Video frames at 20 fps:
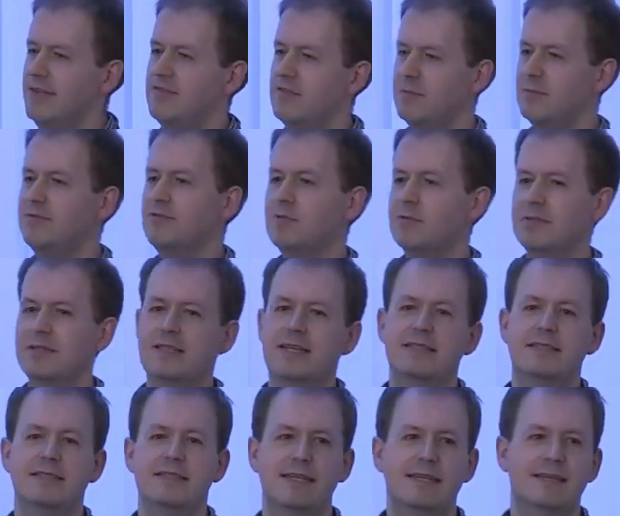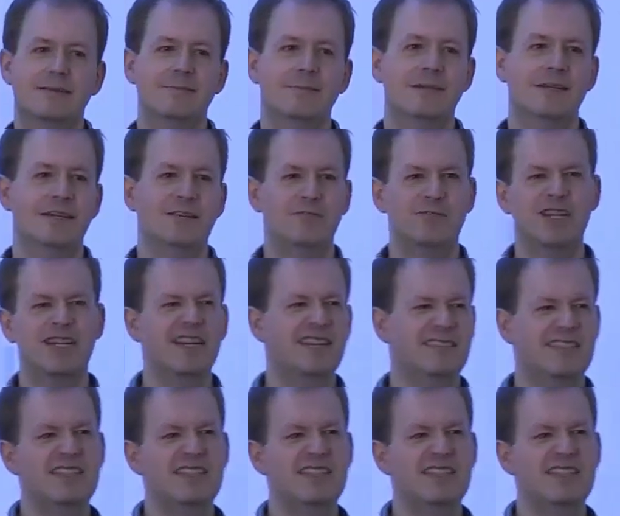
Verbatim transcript: even before the data team really